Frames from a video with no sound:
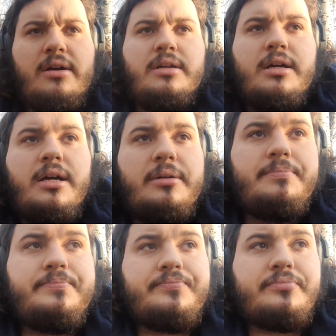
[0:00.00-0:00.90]

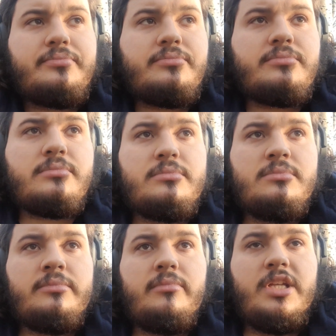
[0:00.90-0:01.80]

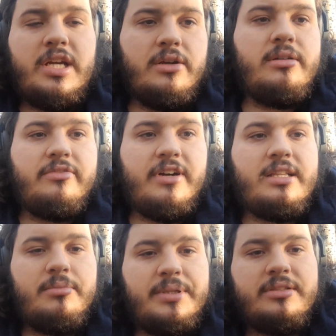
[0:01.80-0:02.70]
You can only find
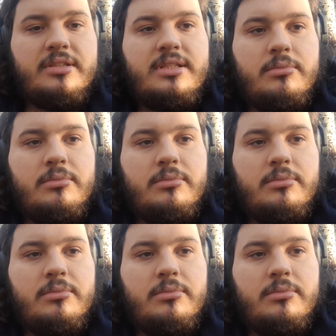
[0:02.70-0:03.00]
the peace in their